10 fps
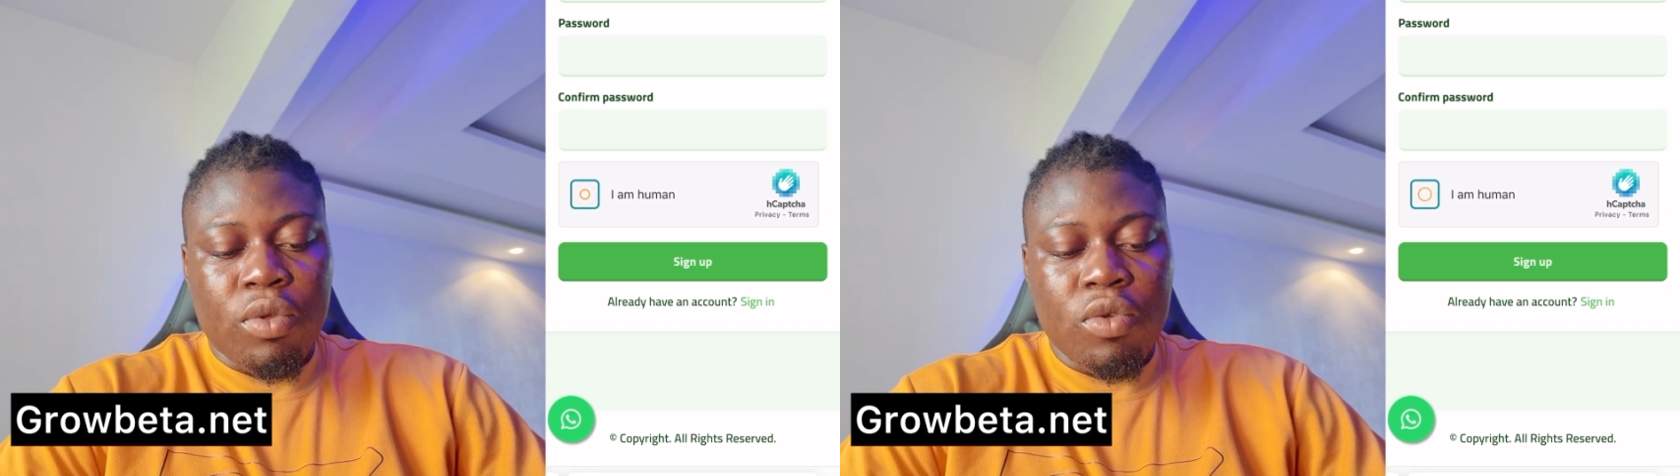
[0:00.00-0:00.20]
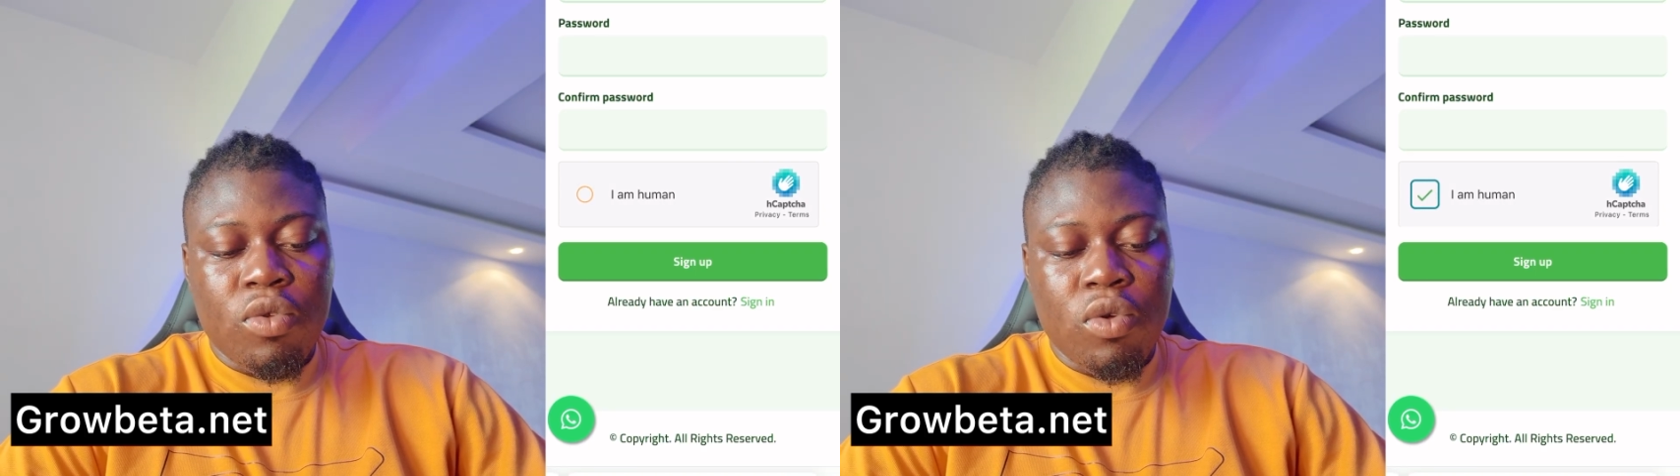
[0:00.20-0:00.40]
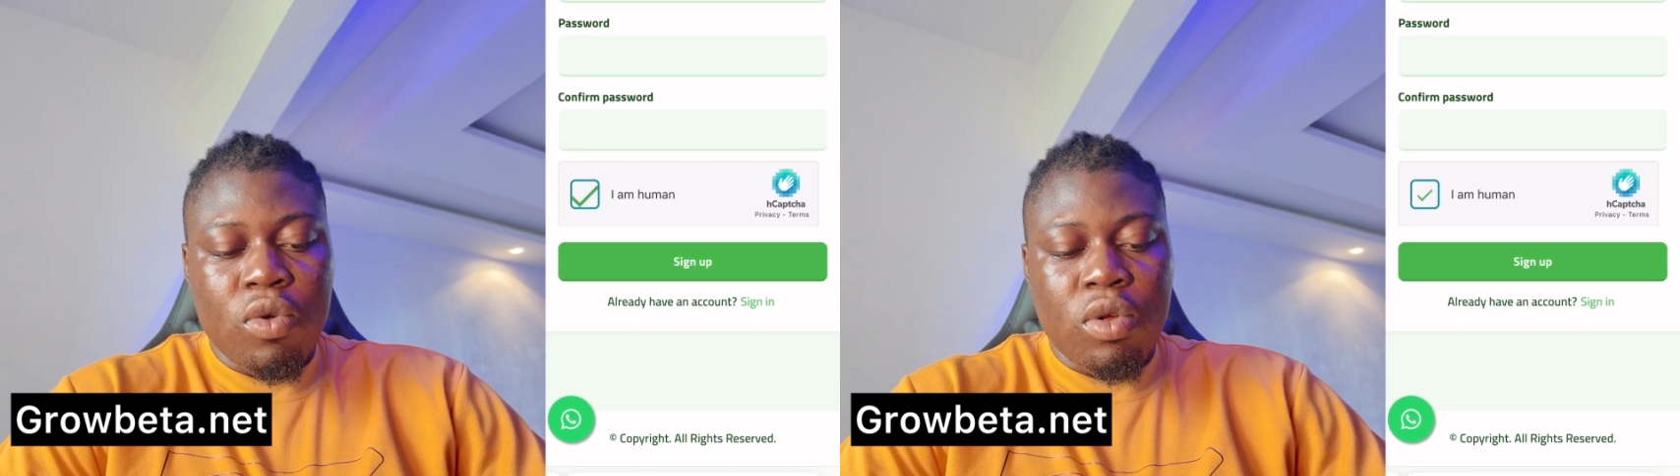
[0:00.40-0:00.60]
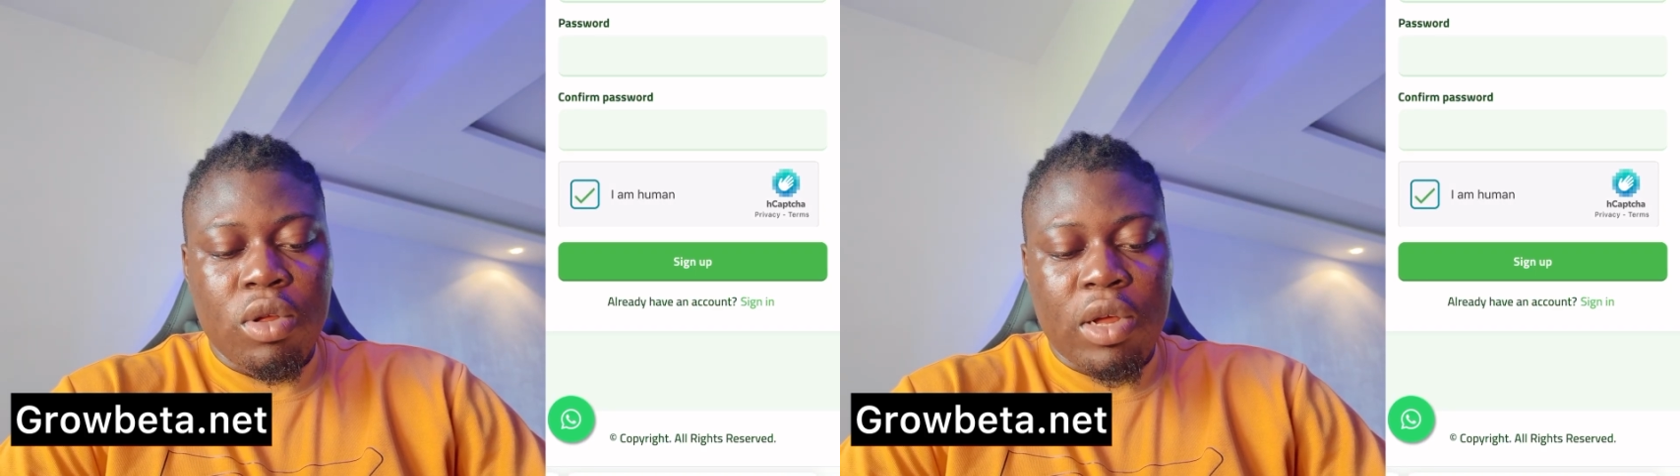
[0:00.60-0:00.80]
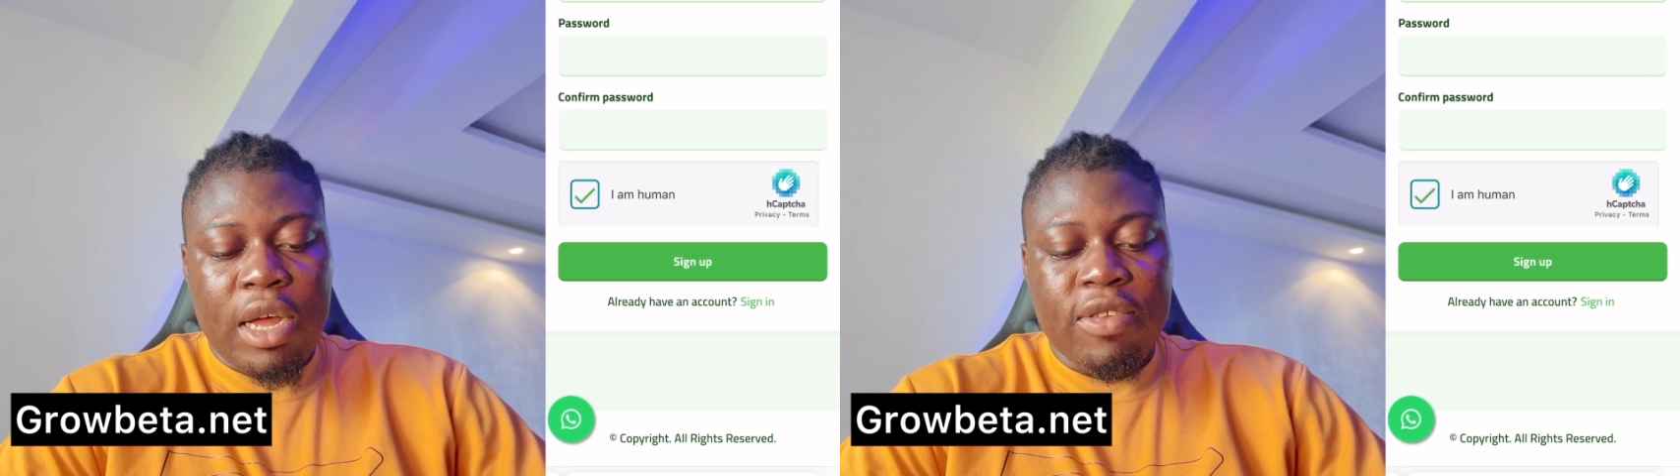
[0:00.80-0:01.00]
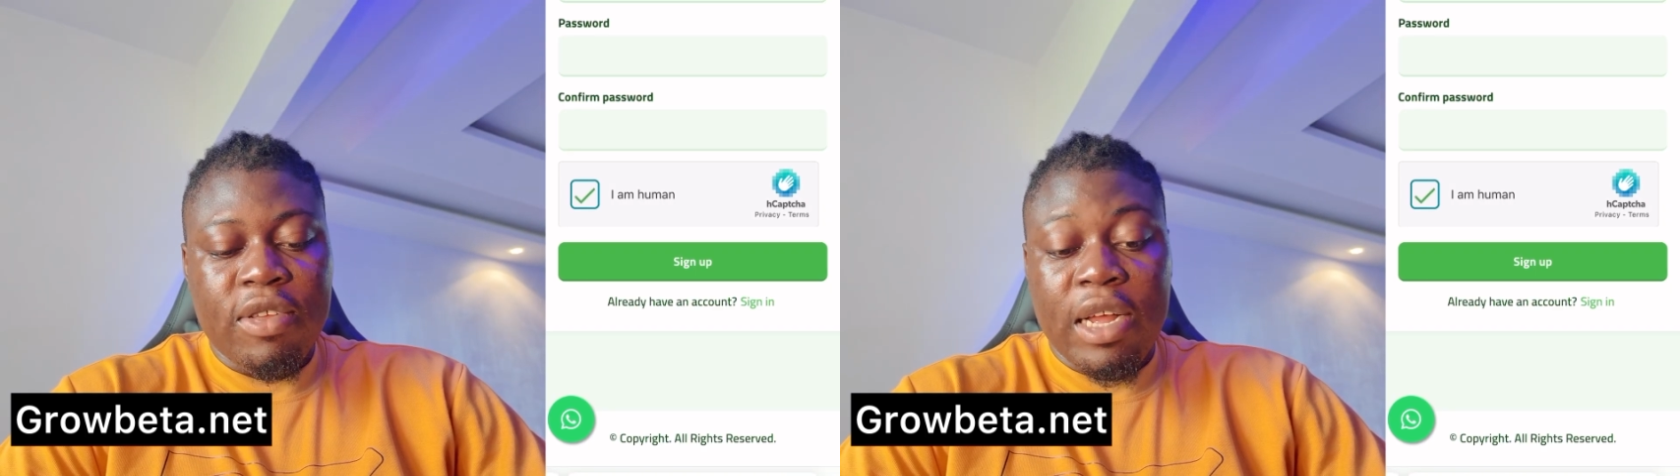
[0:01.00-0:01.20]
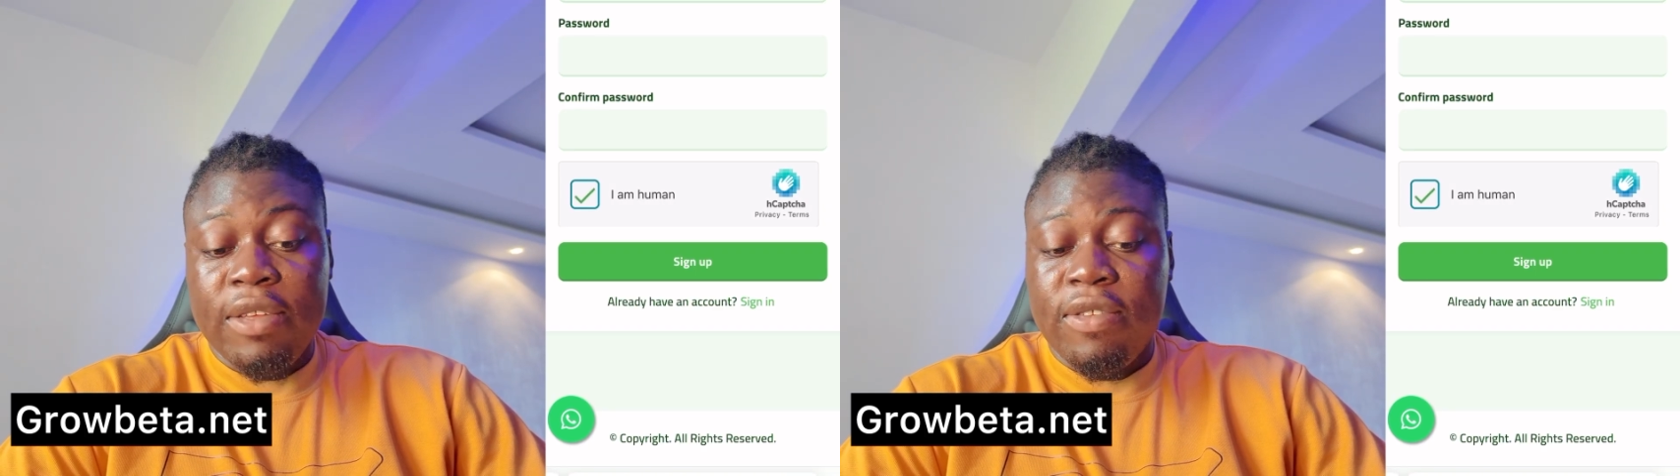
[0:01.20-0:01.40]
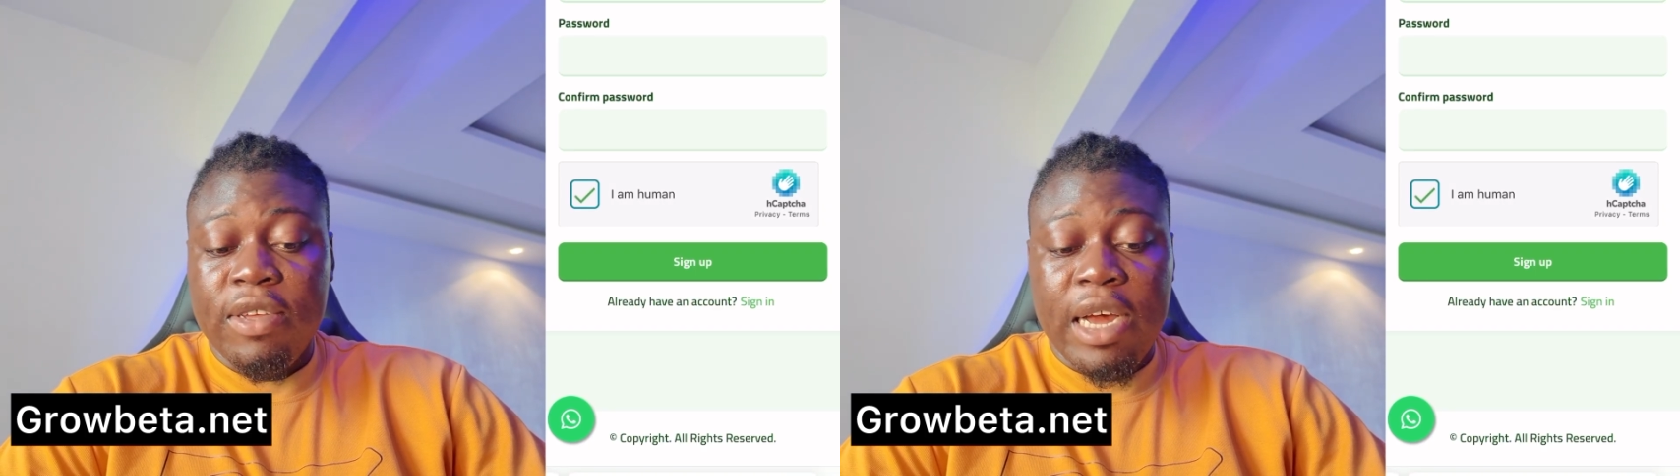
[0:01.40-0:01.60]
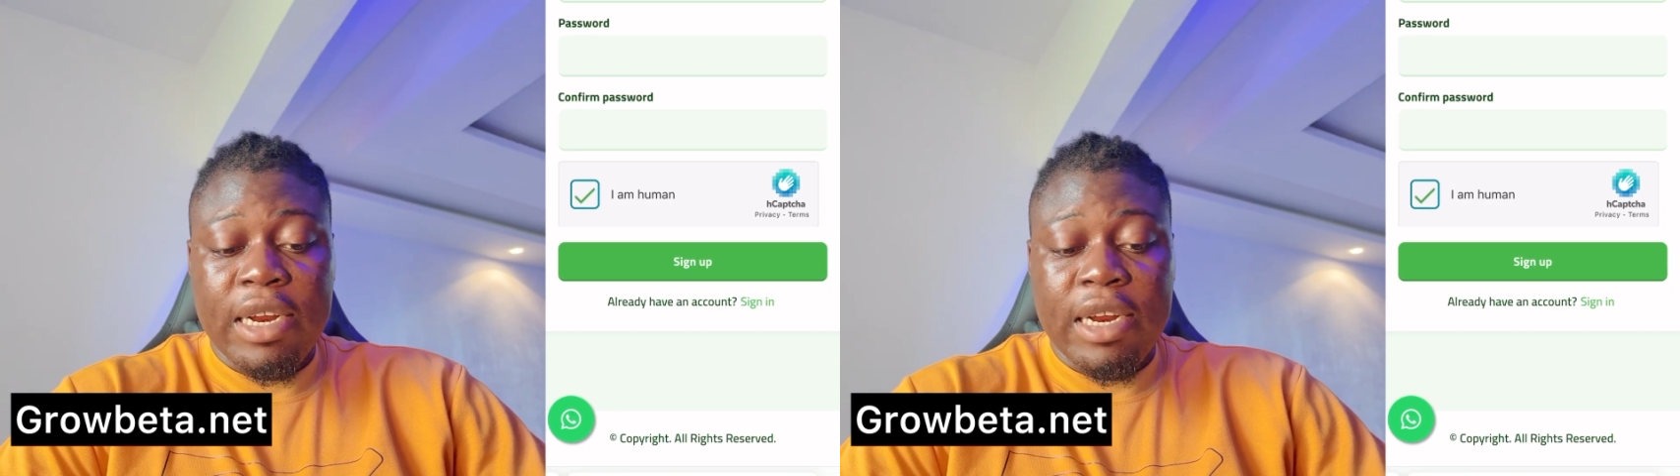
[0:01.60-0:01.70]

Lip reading: so you can see it has tick.